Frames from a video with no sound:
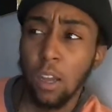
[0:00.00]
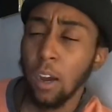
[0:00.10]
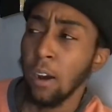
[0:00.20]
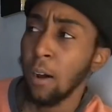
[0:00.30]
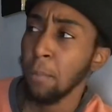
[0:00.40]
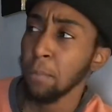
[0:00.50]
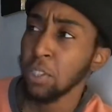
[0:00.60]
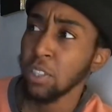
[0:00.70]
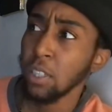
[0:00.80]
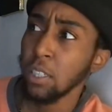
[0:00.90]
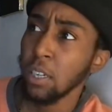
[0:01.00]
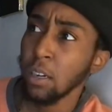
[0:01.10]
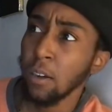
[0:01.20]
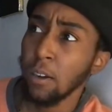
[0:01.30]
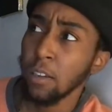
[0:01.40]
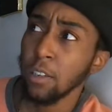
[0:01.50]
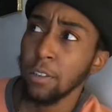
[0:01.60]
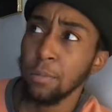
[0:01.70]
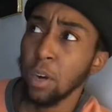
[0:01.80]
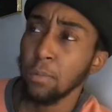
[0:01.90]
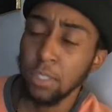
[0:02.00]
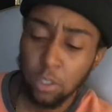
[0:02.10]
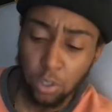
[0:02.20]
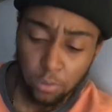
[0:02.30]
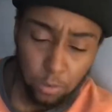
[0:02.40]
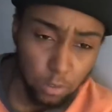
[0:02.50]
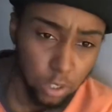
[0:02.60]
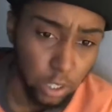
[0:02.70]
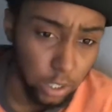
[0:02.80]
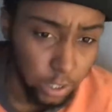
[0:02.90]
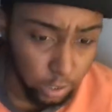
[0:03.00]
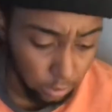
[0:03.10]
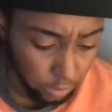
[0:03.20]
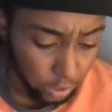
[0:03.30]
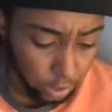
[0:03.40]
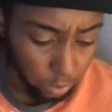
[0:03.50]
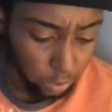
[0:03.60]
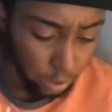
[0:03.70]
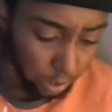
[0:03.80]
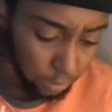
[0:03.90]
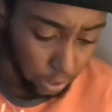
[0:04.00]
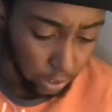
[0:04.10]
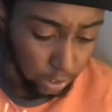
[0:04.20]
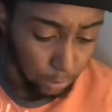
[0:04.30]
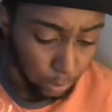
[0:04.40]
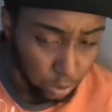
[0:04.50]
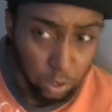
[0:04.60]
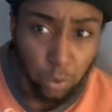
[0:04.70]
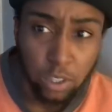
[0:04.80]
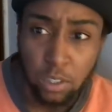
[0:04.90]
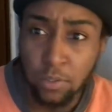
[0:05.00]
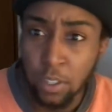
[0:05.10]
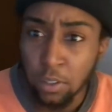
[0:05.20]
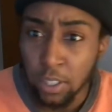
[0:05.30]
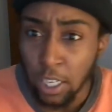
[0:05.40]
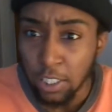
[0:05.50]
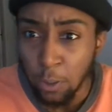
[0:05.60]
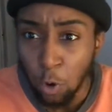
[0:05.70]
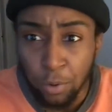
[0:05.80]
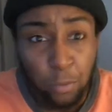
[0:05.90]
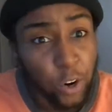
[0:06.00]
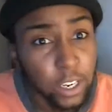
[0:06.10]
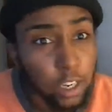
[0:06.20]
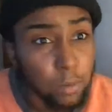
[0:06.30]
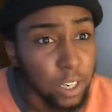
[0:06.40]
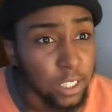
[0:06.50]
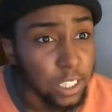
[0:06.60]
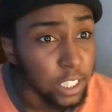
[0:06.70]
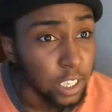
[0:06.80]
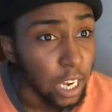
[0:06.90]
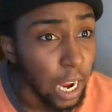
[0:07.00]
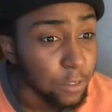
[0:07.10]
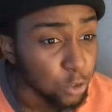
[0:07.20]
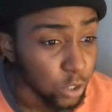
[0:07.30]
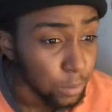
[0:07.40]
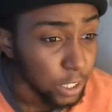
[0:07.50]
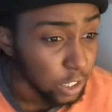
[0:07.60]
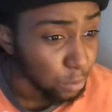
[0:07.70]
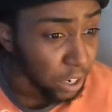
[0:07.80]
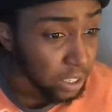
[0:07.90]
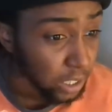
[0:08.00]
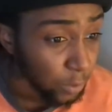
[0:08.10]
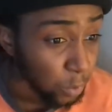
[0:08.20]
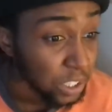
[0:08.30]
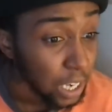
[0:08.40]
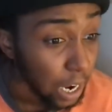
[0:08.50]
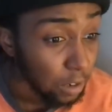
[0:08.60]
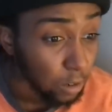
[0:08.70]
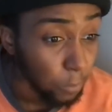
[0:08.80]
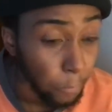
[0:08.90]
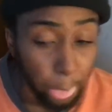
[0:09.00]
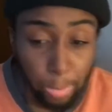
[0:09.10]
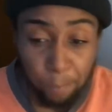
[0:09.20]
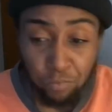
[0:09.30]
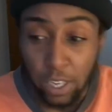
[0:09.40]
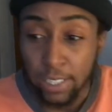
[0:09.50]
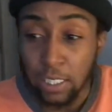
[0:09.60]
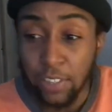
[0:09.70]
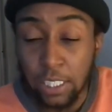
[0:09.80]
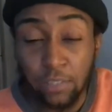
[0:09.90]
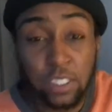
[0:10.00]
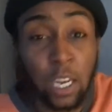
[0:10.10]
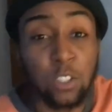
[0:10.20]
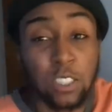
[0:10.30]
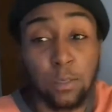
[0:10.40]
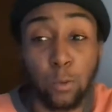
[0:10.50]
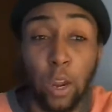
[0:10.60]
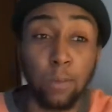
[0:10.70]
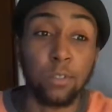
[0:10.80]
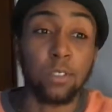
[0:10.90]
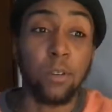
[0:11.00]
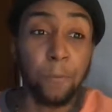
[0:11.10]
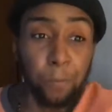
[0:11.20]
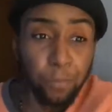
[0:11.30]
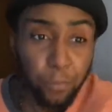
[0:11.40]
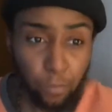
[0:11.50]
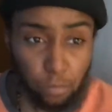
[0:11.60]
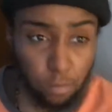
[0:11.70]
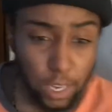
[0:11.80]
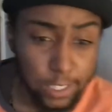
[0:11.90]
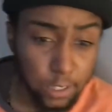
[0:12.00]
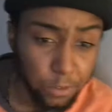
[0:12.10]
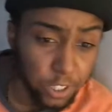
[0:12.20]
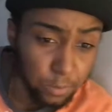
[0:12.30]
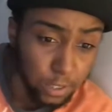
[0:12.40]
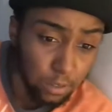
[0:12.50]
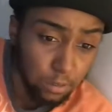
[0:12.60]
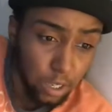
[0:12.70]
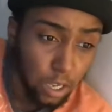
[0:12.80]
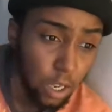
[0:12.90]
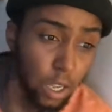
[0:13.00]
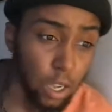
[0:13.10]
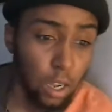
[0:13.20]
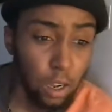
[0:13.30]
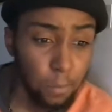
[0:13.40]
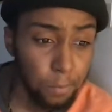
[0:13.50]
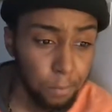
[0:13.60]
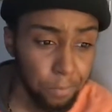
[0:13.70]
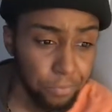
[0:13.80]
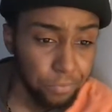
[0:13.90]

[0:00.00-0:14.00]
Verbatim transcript: um, particularly uh, you probably know it if you've looked at any of these videos. I figured his name. I was just watching this video. It's actually open right here because he did a live stream and it surprised everyone. Tiago, he has seventy-seven thousand subscribers. He is a freshman. Um,